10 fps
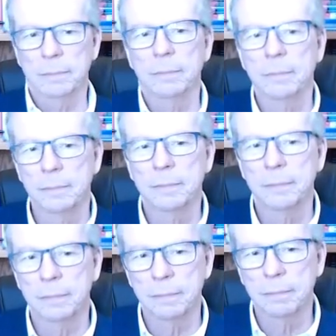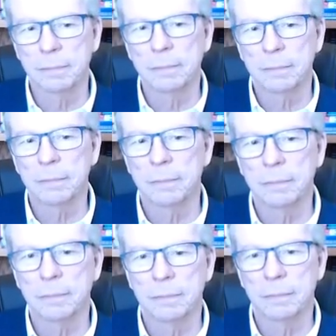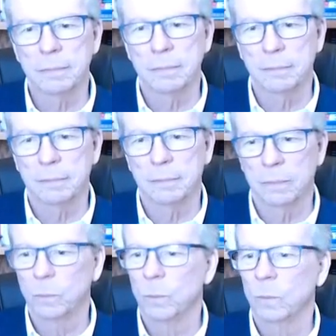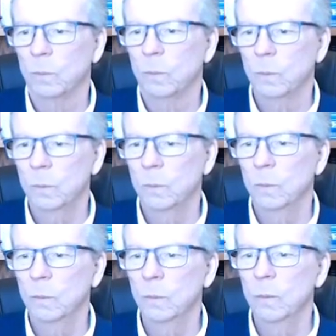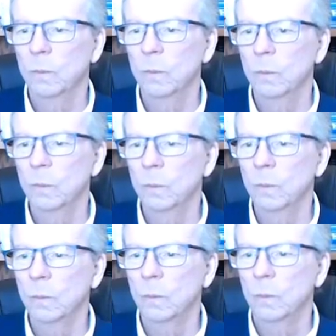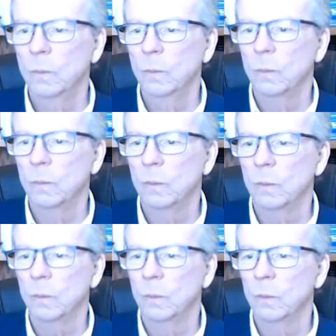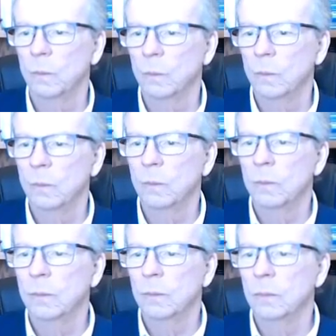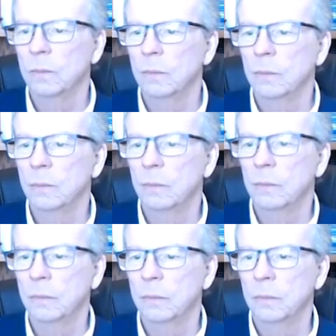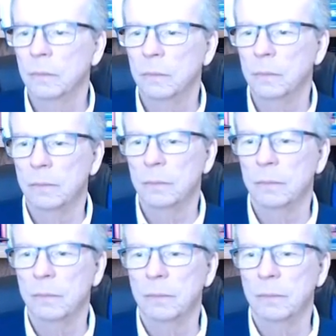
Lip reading: This person isn't speaking.